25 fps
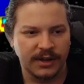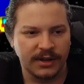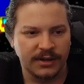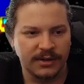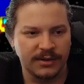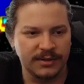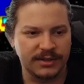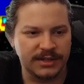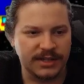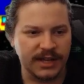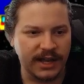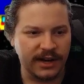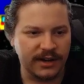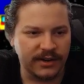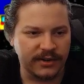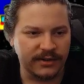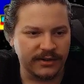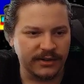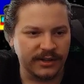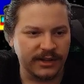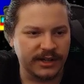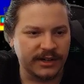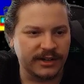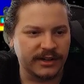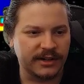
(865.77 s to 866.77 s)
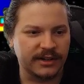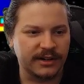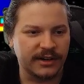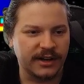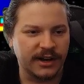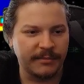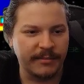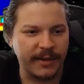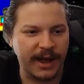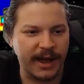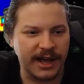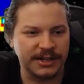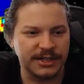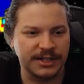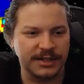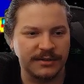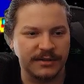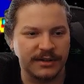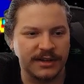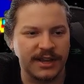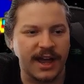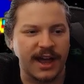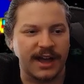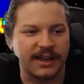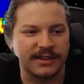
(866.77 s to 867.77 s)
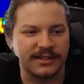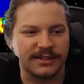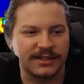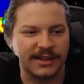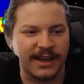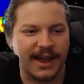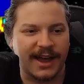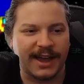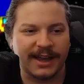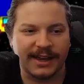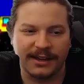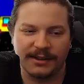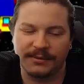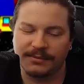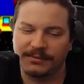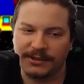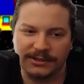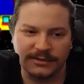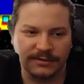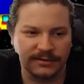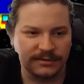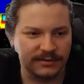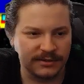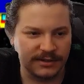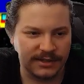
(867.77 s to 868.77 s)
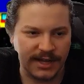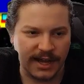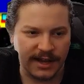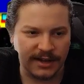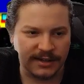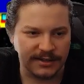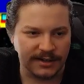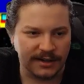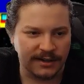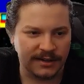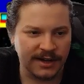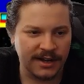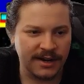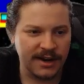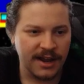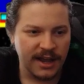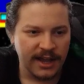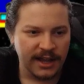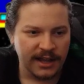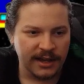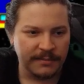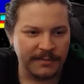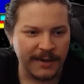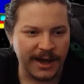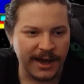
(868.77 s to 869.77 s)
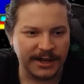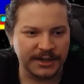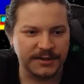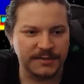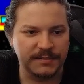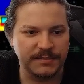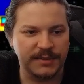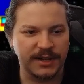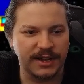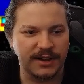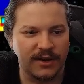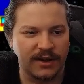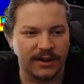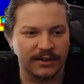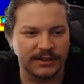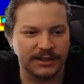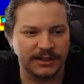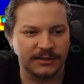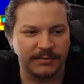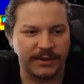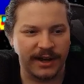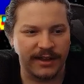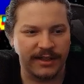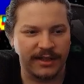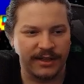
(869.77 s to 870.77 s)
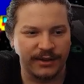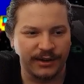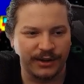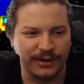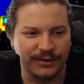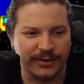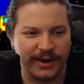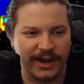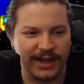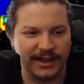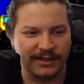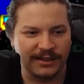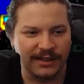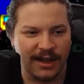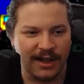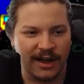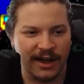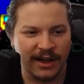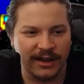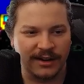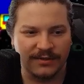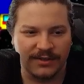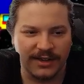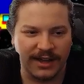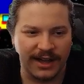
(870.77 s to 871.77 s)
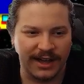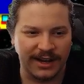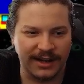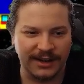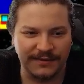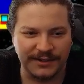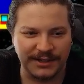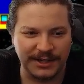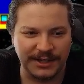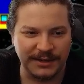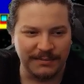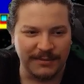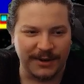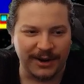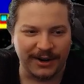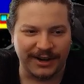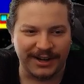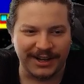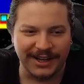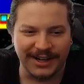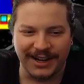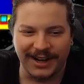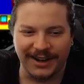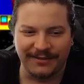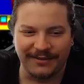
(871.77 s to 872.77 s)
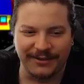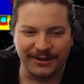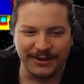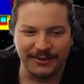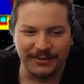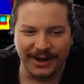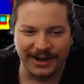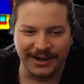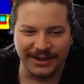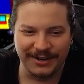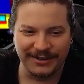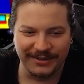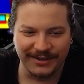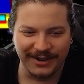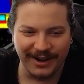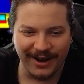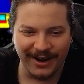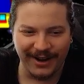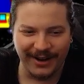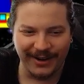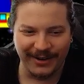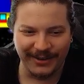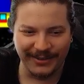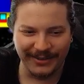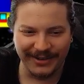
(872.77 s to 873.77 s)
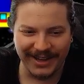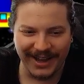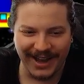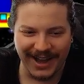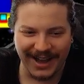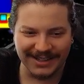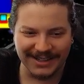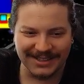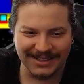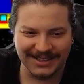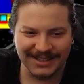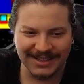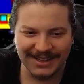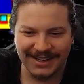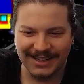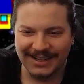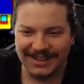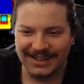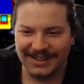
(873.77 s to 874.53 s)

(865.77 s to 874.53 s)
Who said earlier, imagine, yeah, Zach's on it. Imagine being haunted by the great line of the NFT market everywhere you go. Yes.